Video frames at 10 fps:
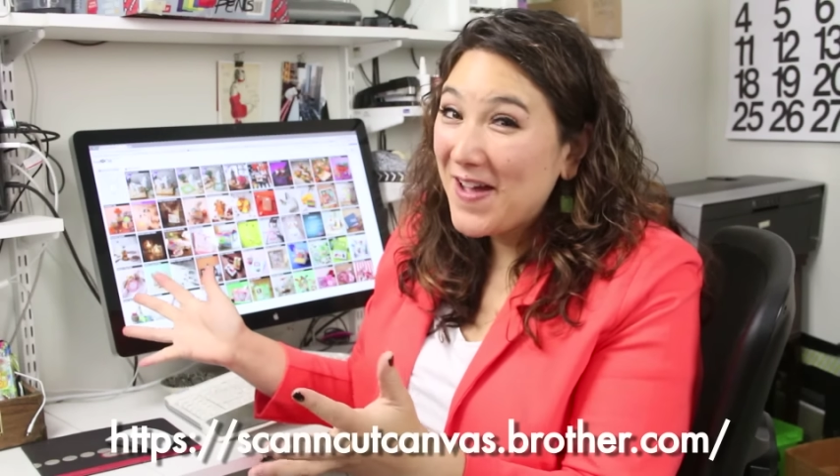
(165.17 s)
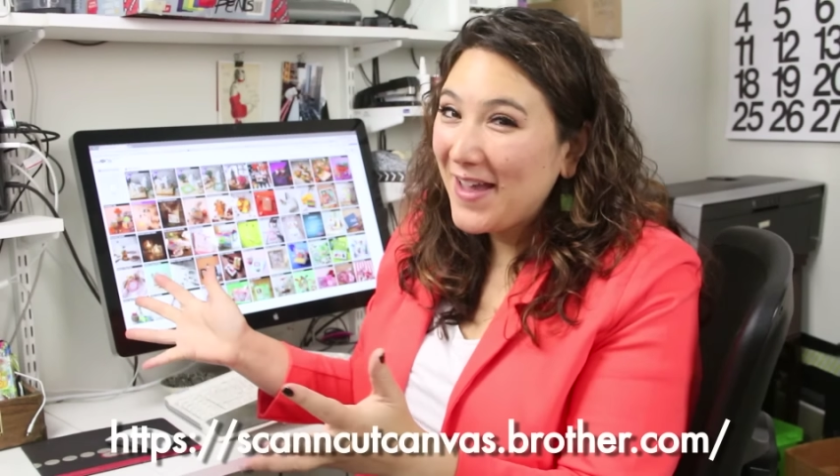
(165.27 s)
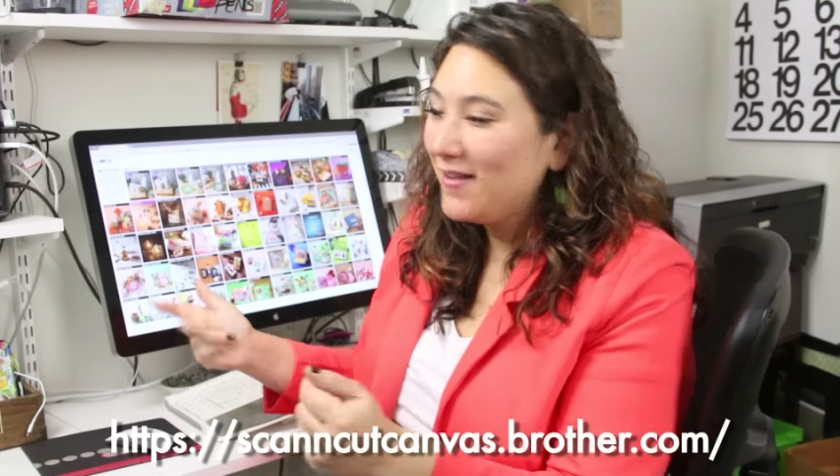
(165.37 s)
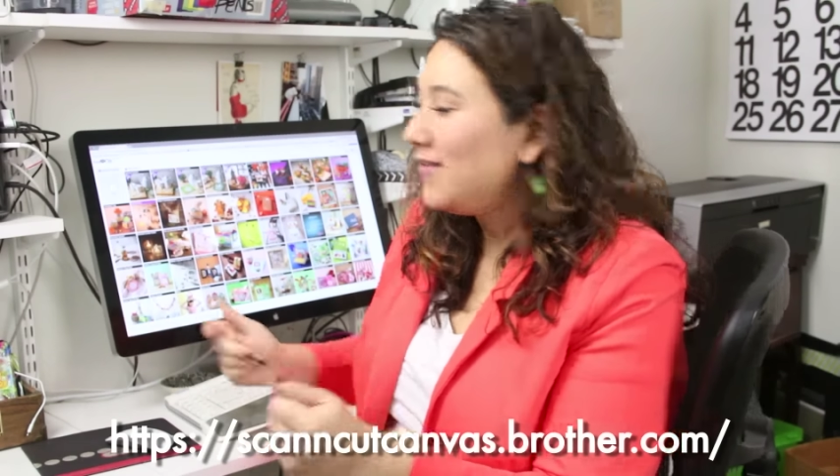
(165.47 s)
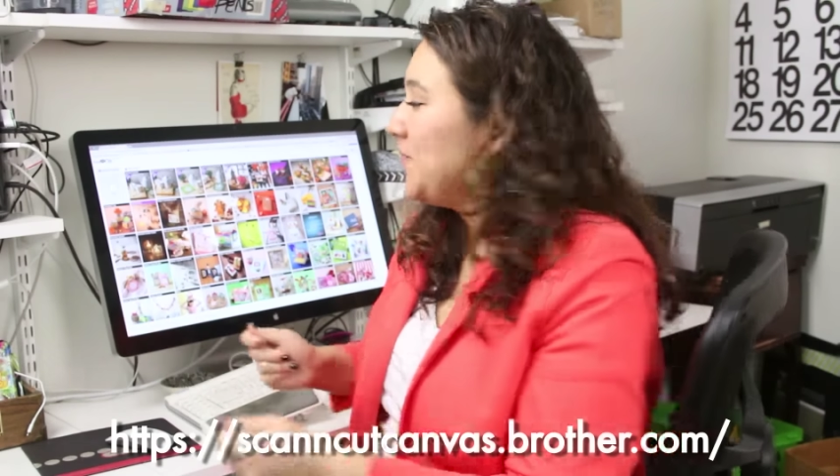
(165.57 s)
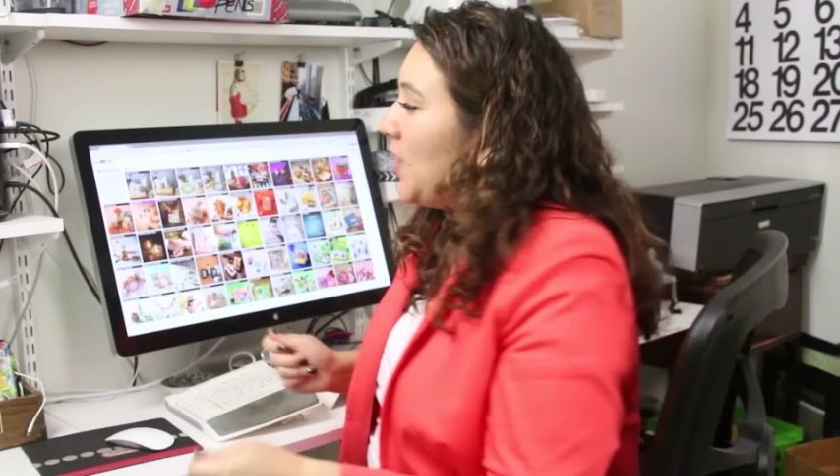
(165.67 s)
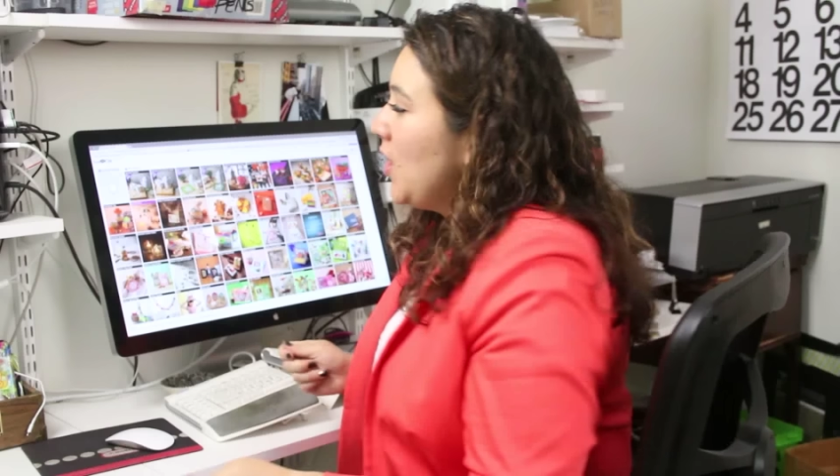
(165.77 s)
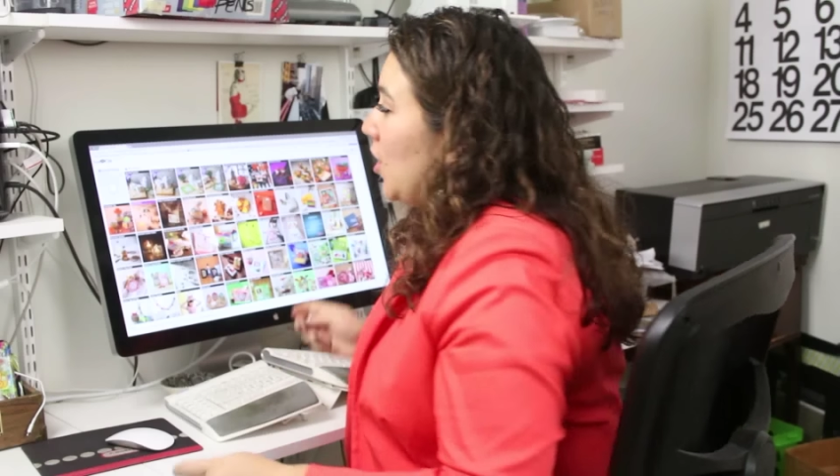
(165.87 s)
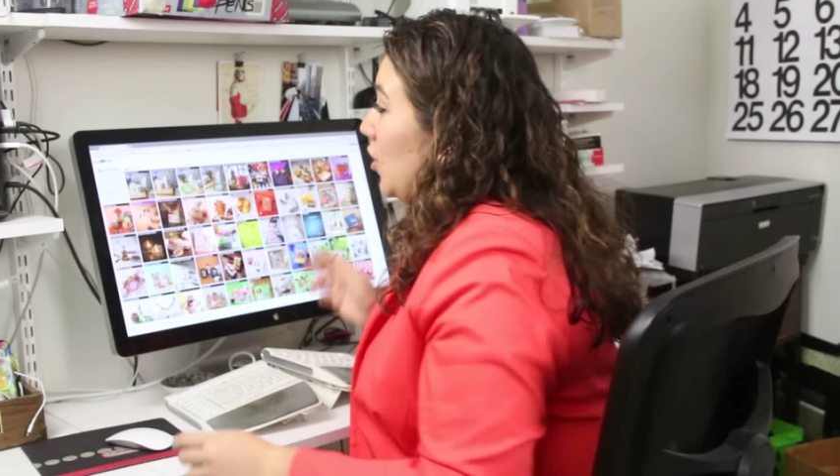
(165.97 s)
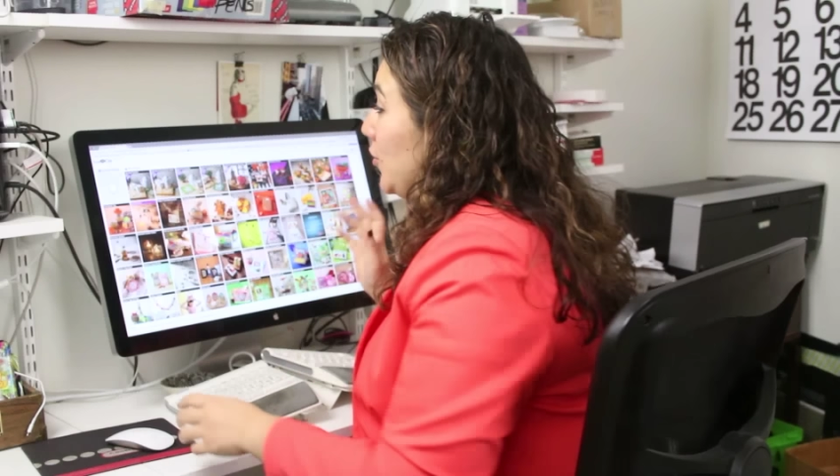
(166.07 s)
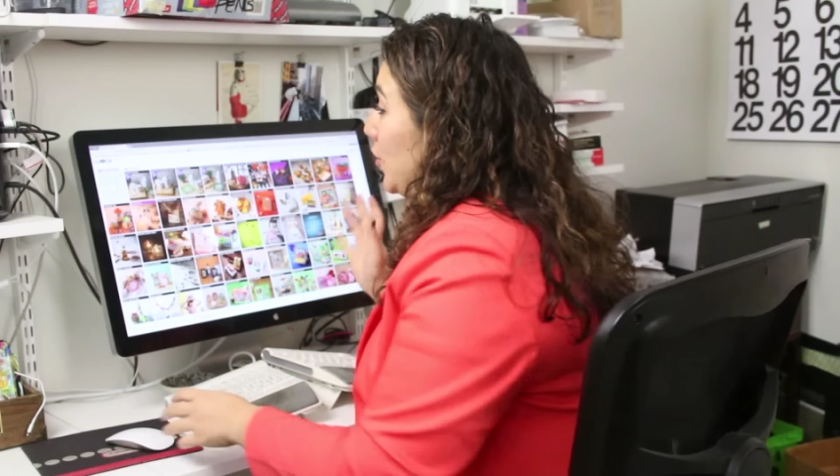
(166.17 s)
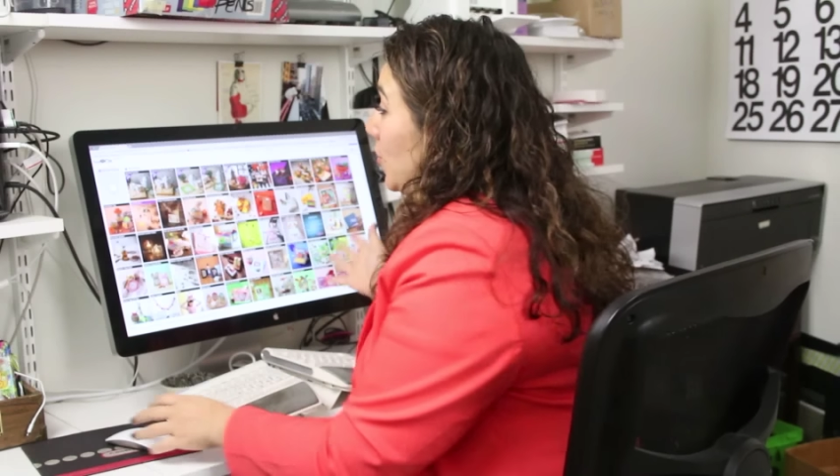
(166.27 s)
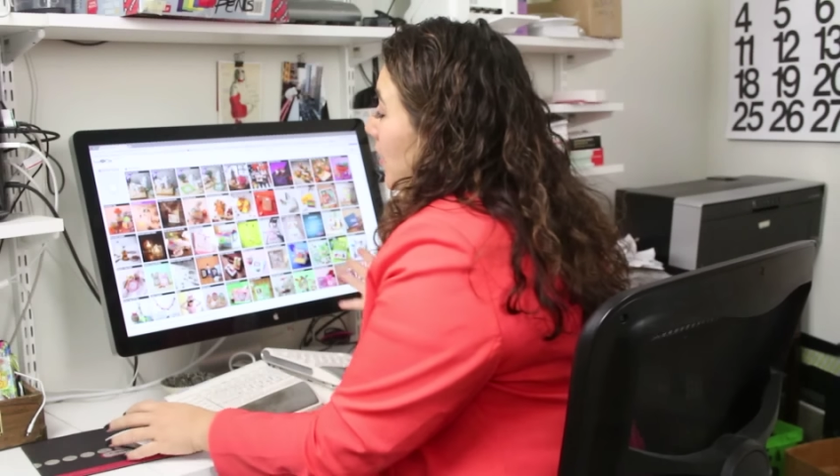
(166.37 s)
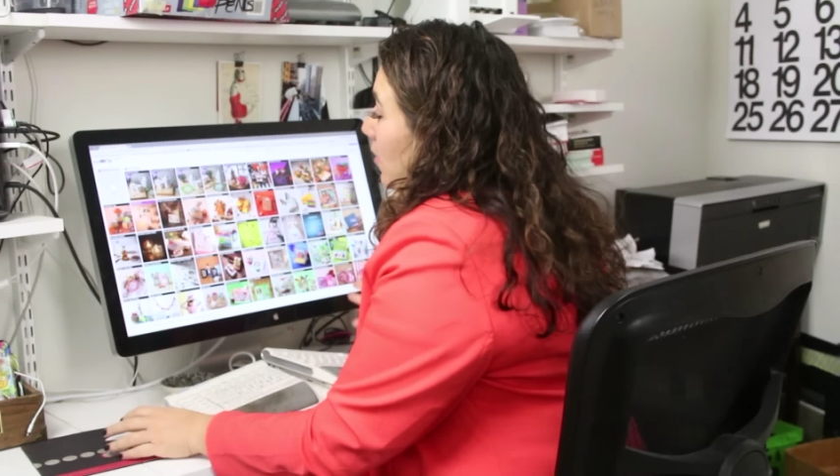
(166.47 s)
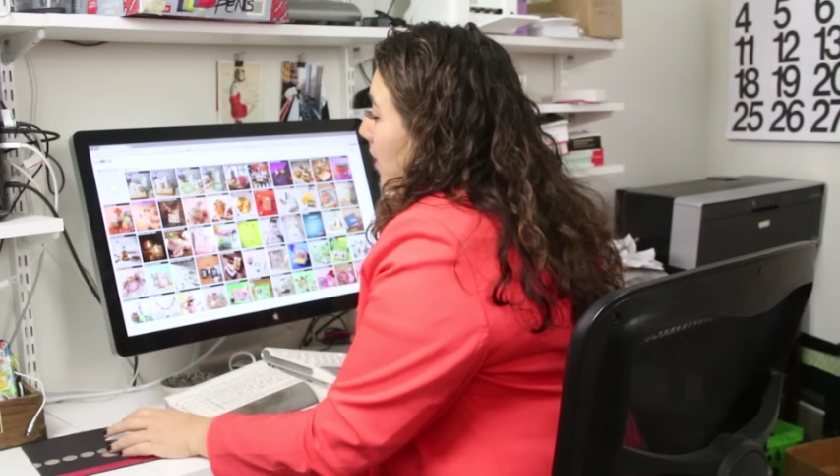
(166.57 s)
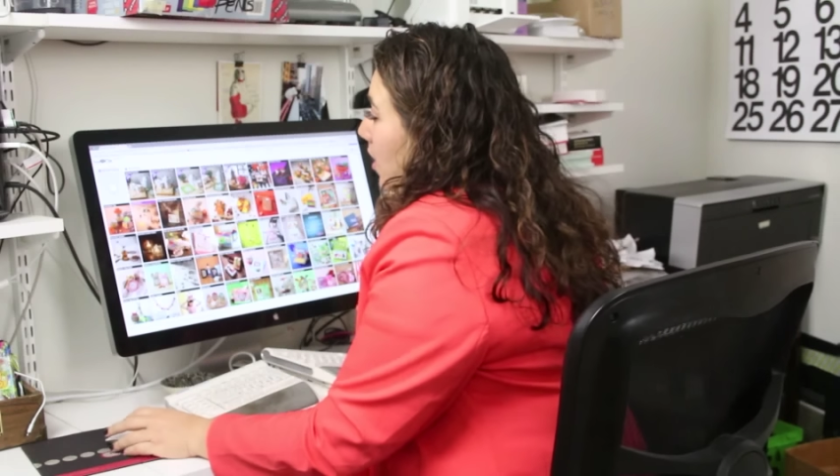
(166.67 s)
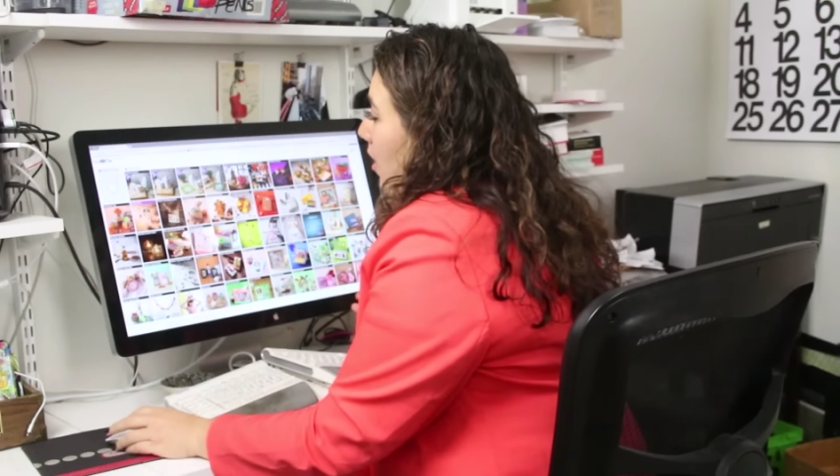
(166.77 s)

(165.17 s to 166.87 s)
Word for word: file. So here we